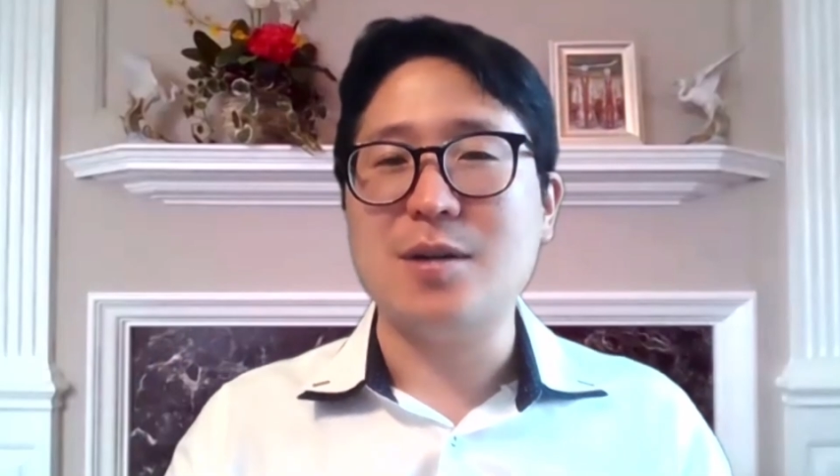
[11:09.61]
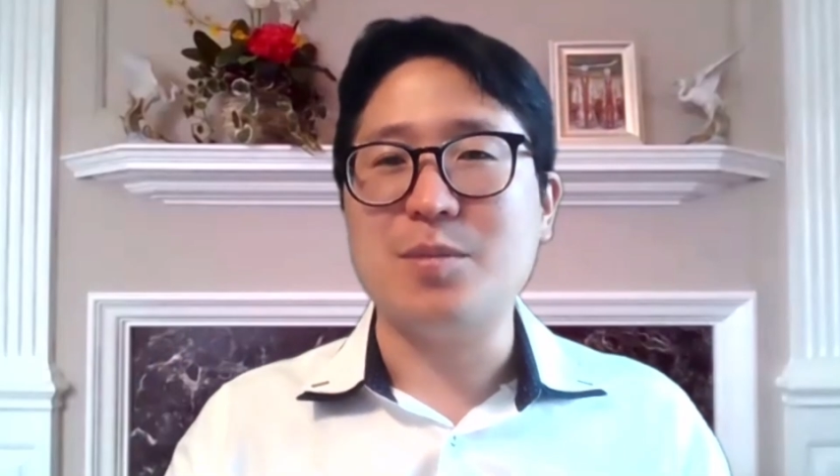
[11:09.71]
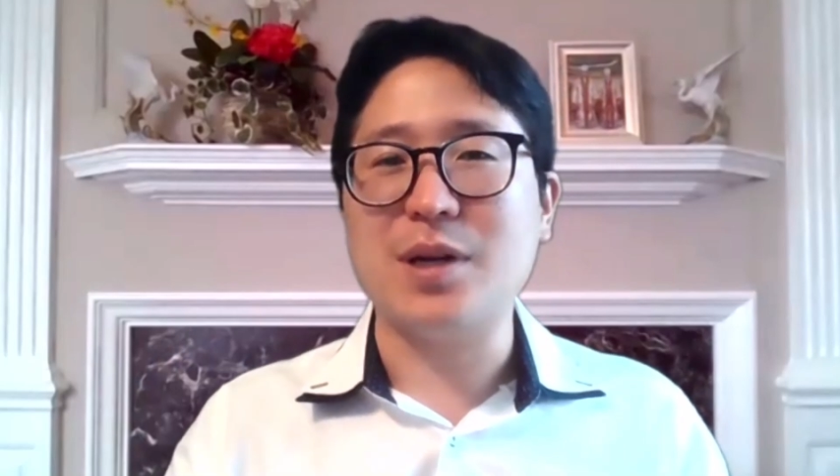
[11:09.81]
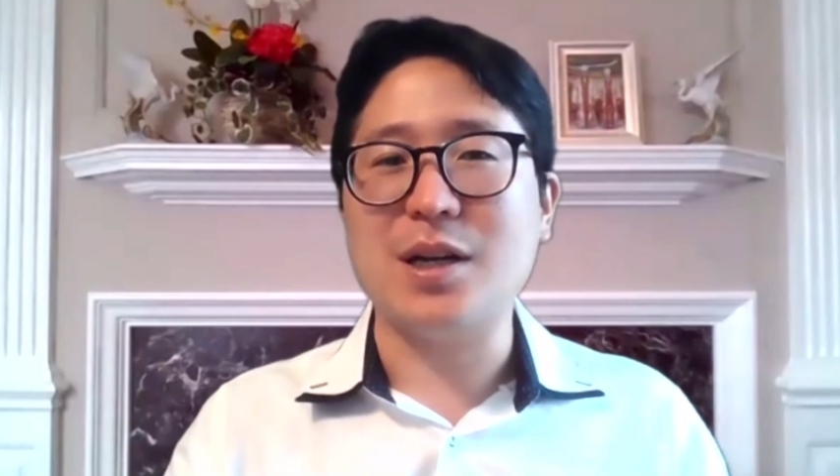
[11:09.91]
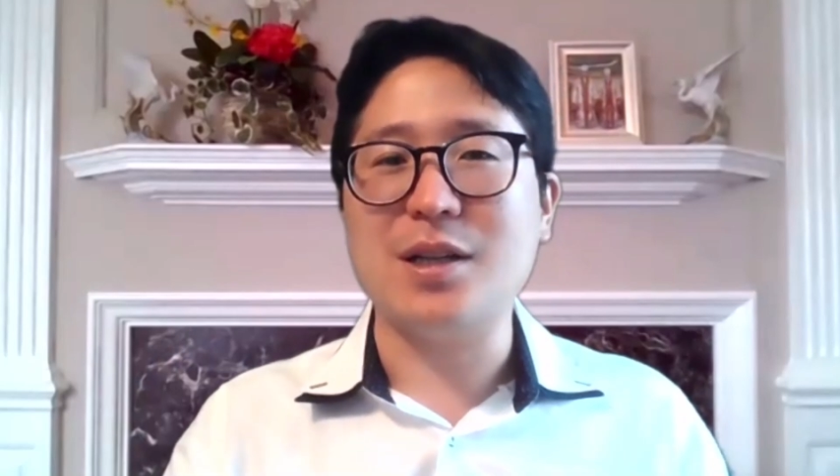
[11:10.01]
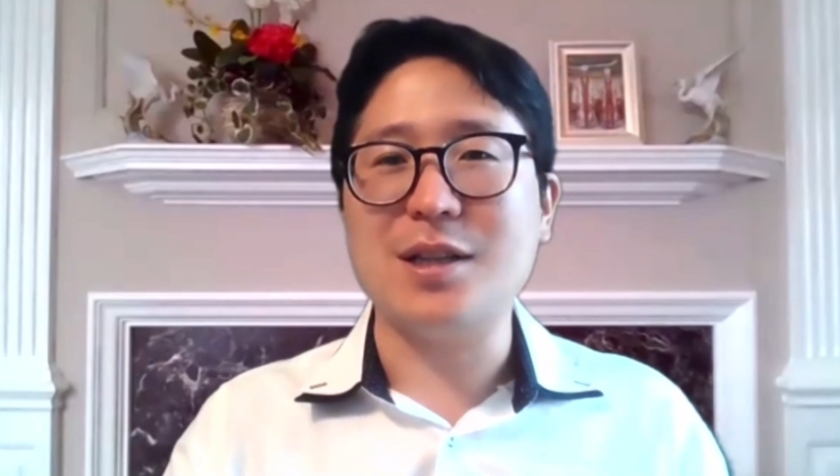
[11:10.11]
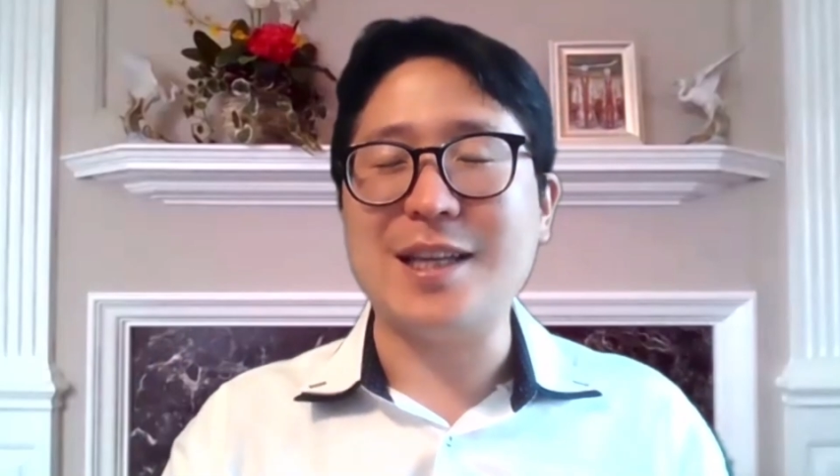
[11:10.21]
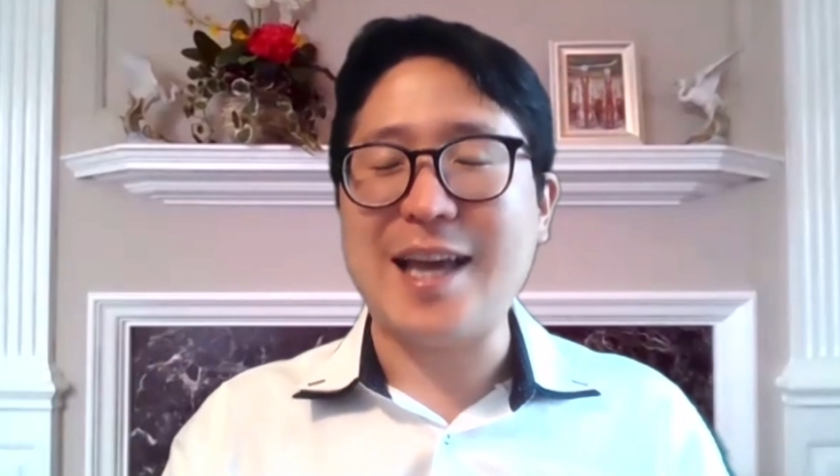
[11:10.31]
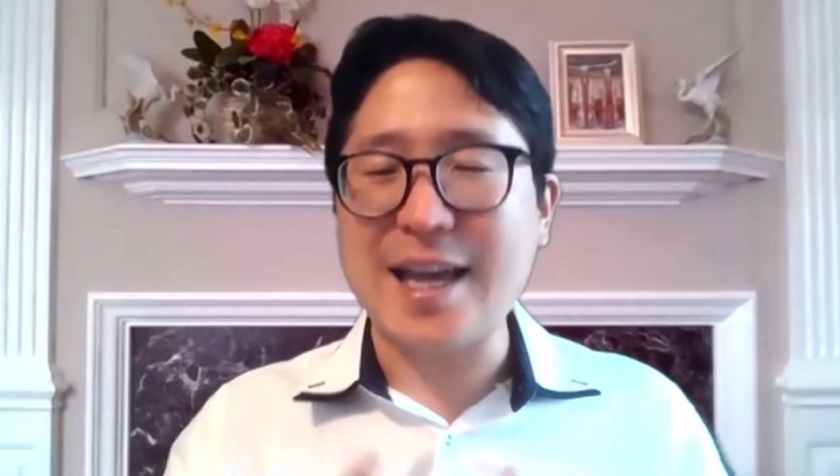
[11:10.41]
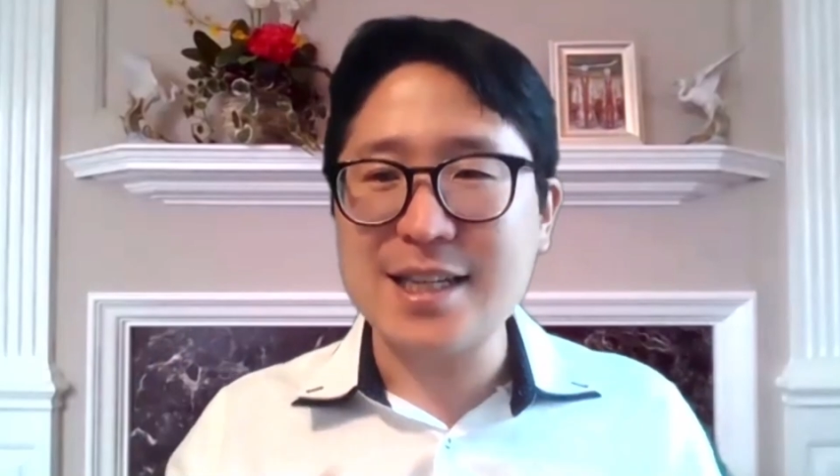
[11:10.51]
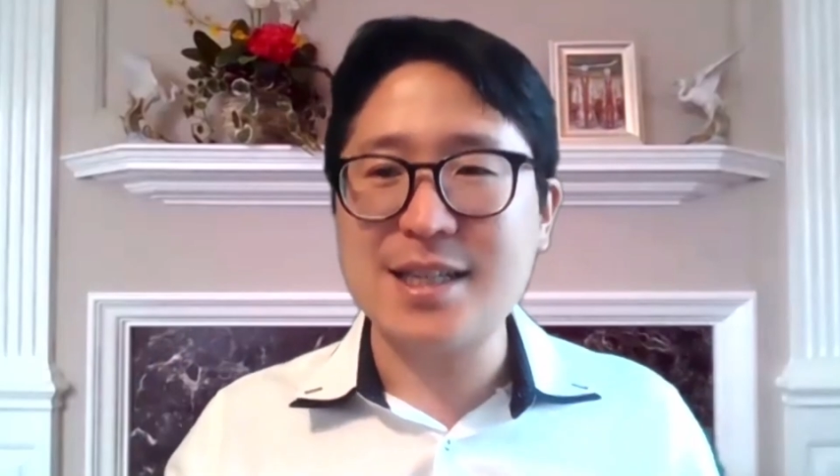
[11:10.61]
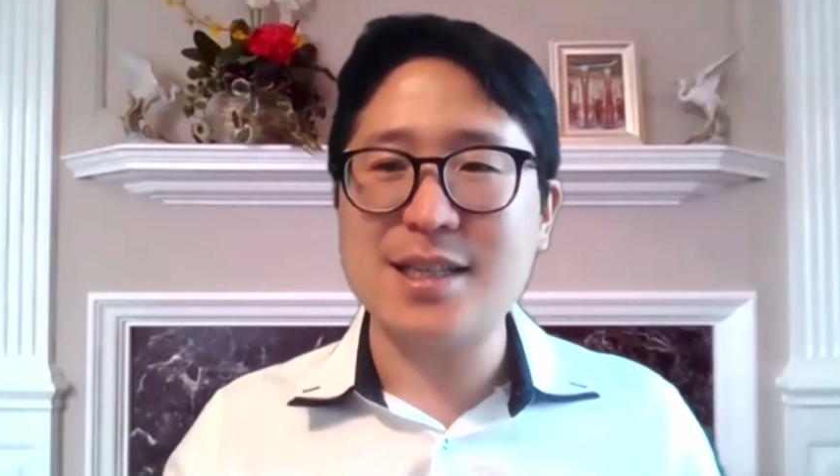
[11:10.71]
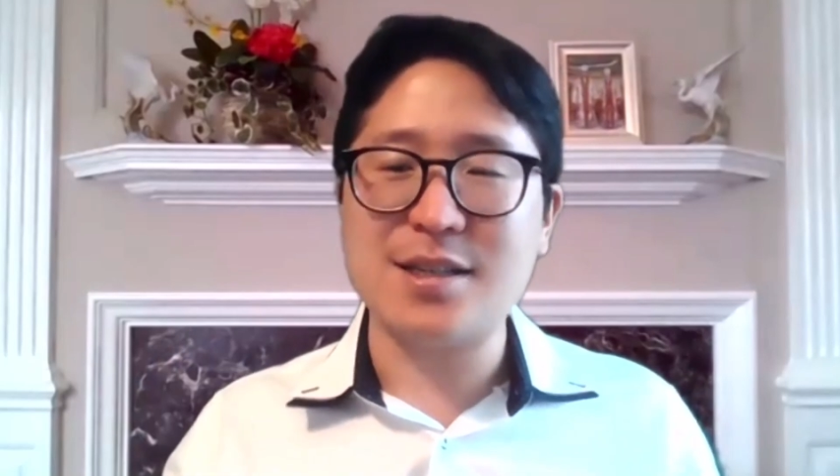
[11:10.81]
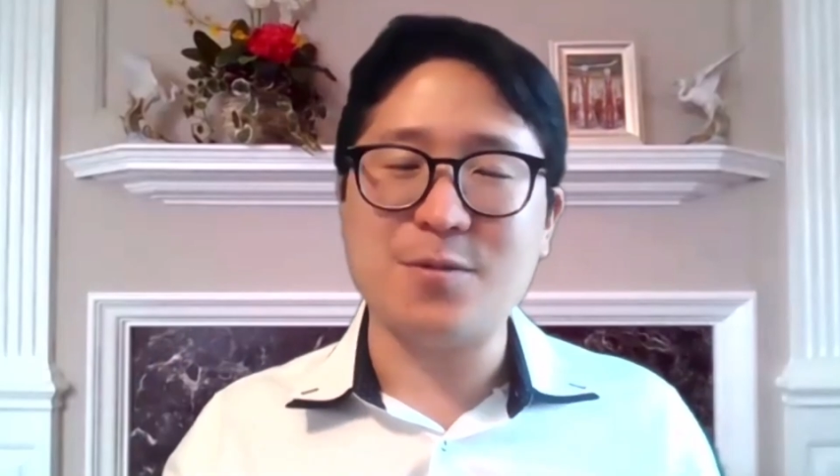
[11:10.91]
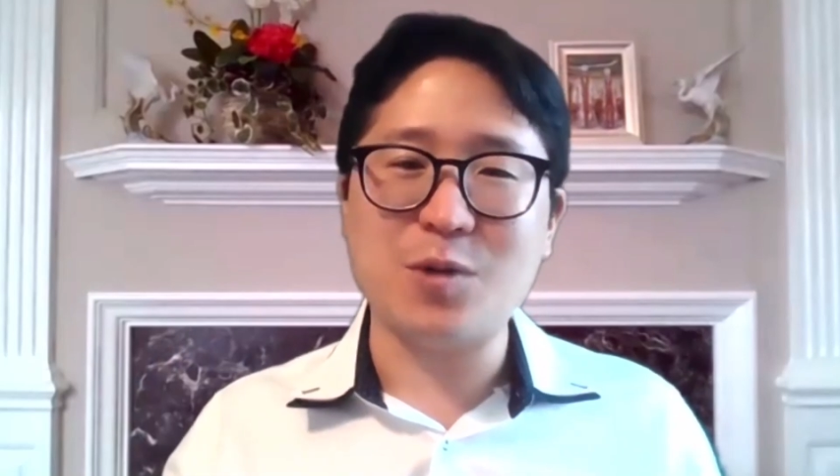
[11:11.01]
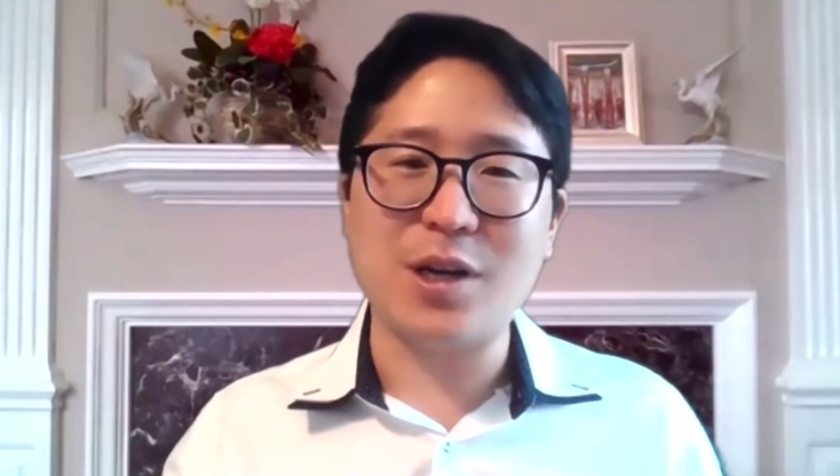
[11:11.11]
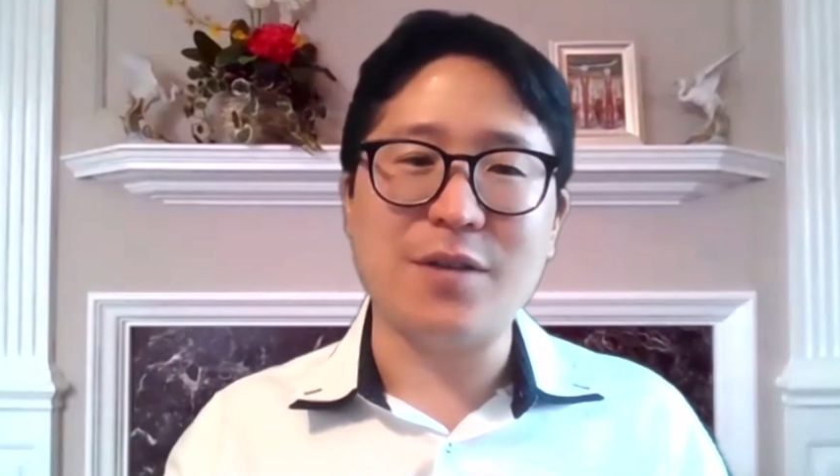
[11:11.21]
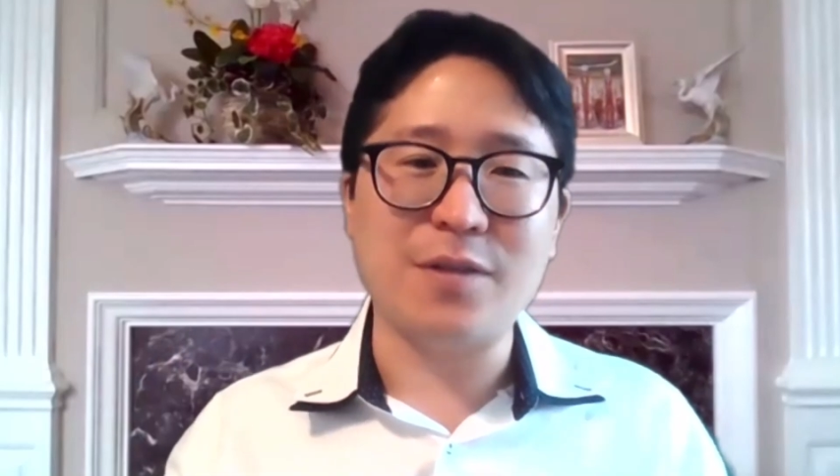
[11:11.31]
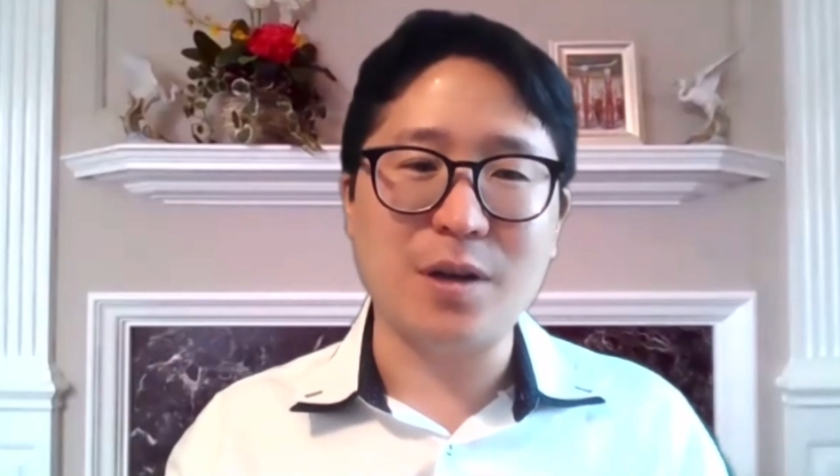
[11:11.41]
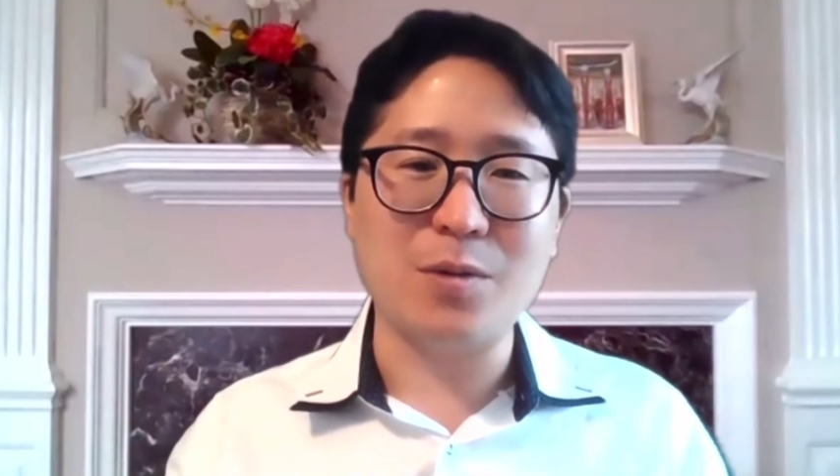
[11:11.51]
but the essence of what I
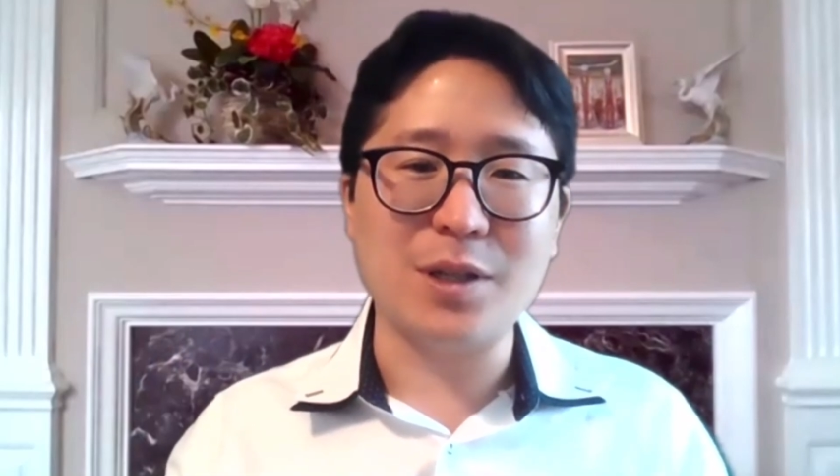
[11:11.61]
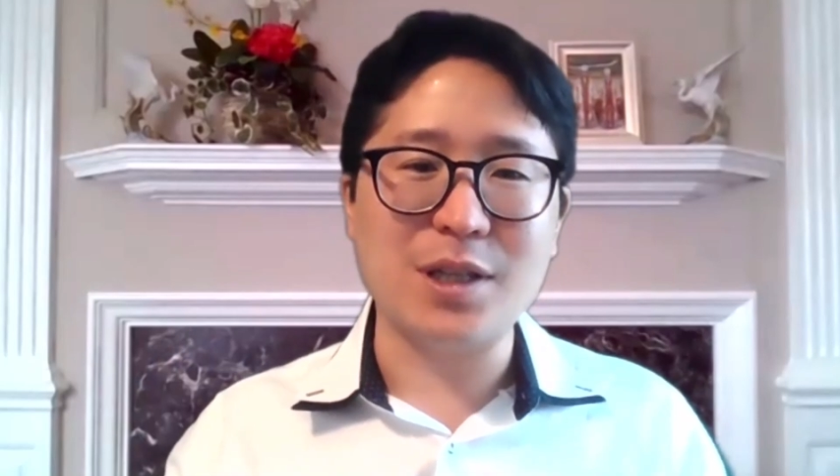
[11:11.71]
felt with